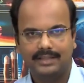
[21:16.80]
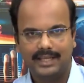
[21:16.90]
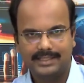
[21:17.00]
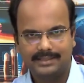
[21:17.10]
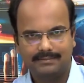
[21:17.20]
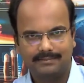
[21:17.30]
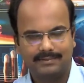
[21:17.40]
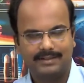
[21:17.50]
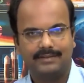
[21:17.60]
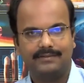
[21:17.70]
these
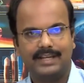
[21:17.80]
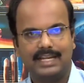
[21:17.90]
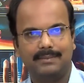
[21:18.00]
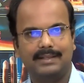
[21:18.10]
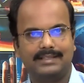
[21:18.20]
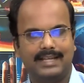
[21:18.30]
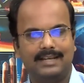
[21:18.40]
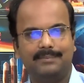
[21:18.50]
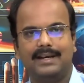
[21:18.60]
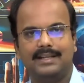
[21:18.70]
variables
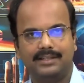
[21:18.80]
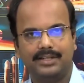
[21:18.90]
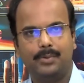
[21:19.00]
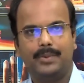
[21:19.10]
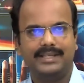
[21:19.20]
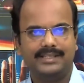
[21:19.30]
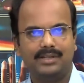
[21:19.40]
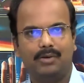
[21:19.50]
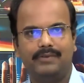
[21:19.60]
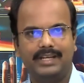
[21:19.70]
L path, tau s,
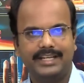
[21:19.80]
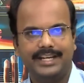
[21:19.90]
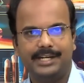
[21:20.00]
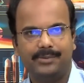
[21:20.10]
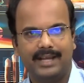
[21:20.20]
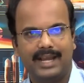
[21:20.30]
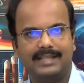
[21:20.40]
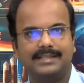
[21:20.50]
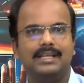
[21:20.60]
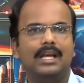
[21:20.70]
tau v and E down
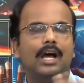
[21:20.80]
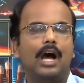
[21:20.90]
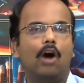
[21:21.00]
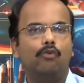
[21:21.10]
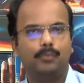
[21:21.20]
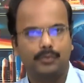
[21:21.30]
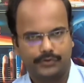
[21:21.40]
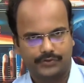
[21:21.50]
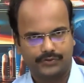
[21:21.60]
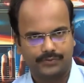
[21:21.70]
as
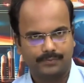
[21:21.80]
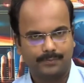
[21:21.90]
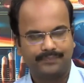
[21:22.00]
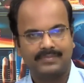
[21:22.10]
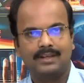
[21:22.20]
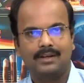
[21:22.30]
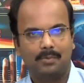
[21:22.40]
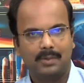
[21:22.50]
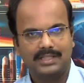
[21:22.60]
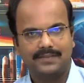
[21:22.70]
outputs.
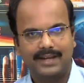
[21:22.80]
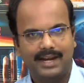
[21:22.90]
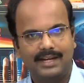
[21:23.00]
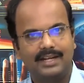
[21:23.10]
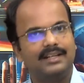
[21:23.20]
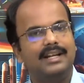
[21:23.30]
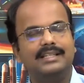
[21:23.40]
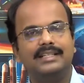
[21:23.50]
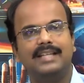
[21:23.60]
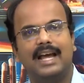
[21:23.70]
Once we get it,
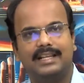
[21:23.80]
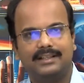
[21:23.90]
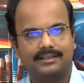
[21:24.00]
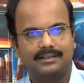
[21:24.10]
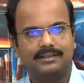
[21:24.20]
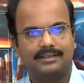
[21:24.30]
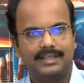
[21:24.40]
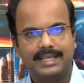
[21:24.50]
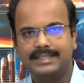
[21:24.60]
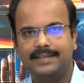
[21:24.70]
it is a direct
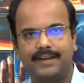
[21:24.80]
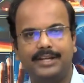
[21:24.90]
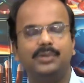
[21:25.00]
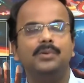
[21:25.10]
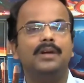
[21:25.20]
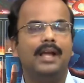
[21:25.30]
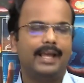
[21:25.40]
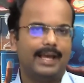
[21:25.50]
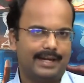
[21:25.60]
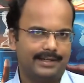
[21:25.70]
easy way to
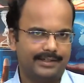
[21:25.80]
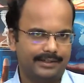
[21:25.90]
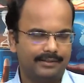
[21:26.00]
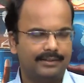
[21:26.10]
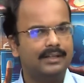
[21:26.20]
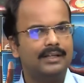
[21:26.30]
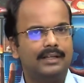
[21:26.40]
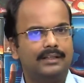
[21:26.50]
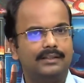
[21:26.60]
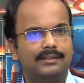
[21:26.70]
correct it.
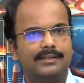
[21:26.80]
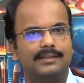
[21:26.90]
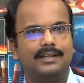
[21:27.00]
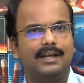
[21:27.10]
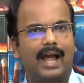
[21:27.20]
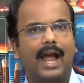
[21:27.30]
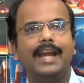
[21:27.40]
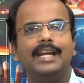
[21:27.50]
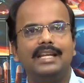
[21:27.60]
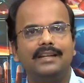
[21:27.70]
This is the
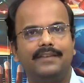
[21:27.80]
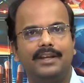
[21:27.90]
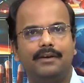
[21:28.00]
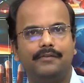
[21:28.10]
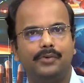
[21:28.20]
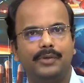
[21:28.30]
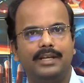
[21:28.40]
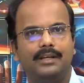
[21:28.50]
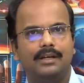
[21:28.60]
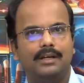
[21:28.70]
ideal way of
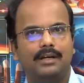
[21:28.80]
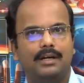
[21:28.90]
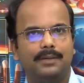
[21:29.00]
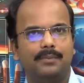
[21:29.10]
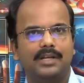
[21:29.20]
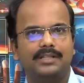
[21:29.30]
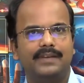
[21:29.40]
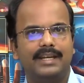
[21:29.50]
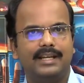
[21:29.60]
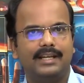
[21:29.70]
doing
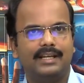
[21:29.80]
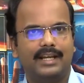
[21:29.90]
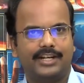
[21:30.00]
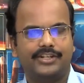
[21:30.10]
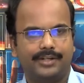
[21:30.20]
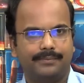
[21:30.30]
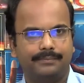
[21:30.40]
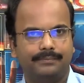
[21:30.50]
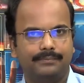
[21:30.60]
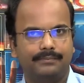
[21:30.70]
atmospheric correction,
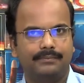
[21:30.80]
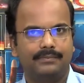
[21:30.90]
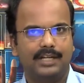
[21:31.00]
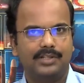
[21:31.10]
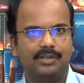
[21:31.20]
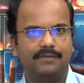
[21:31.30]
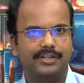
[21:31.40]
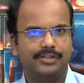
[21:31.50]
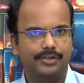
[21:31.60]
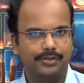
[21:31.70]
that is how
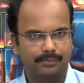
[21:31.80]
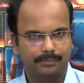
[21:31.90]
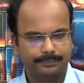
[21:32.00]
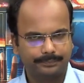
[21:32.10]
we should do.